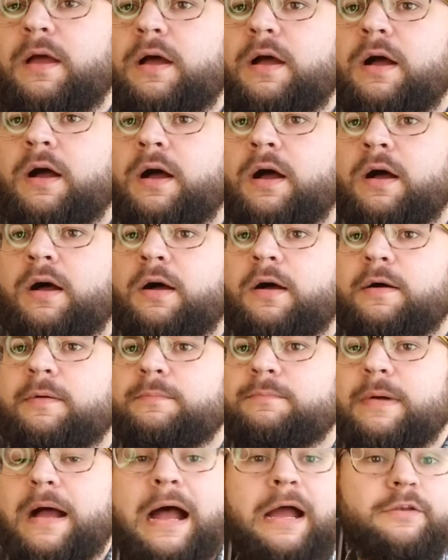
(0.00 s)

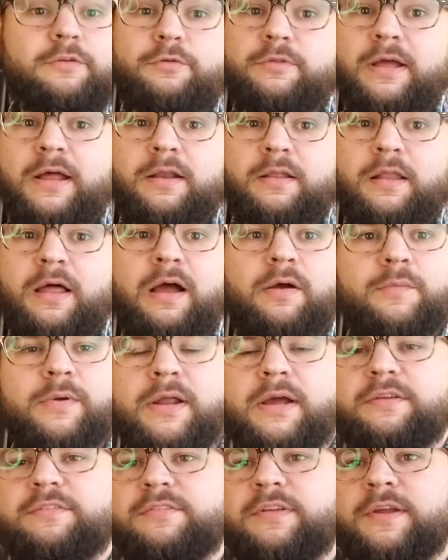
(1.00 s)
I do that a lot when
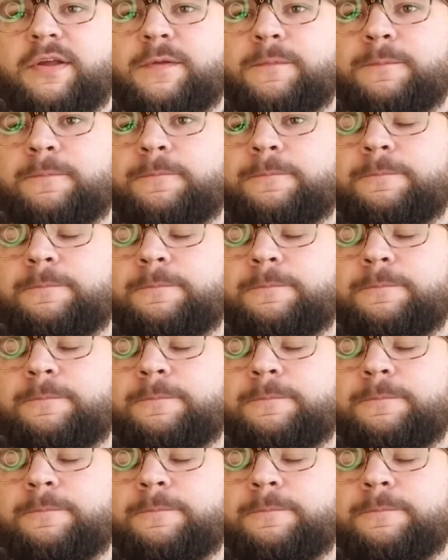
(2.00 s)
I sing.